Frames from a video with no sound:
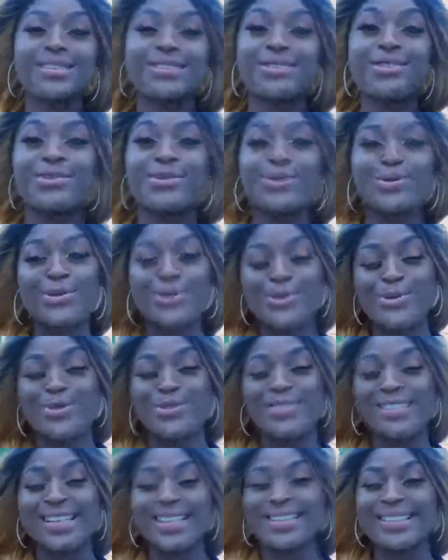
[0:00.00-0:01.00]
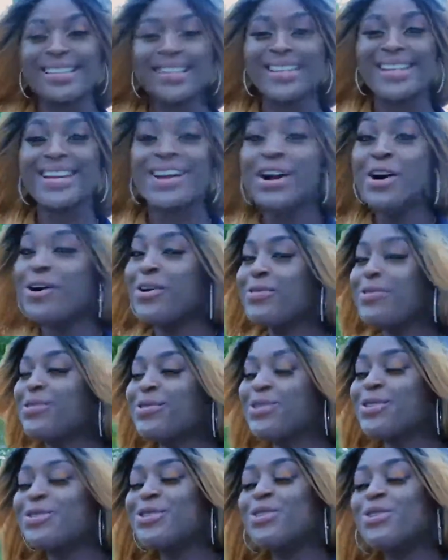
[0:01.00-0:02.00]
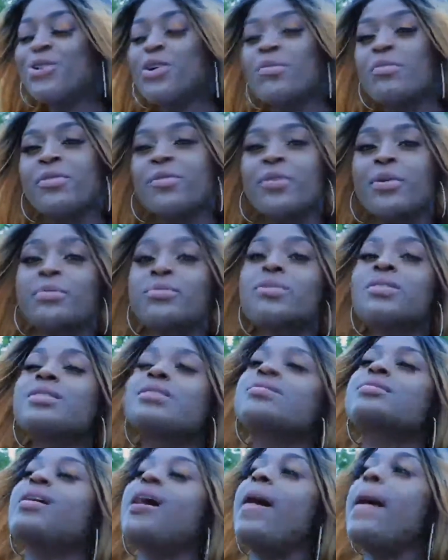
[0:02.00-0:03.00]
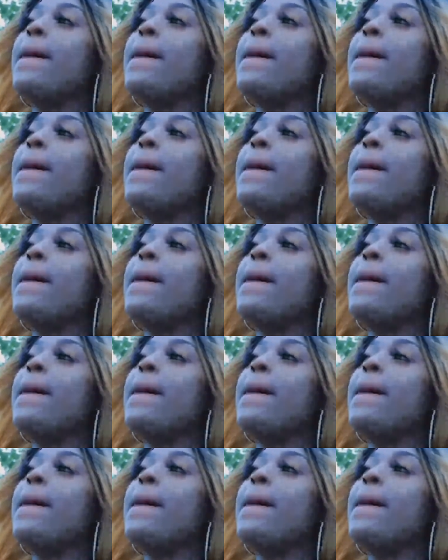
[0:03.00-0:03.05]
Susuzande. Of course, you know me from this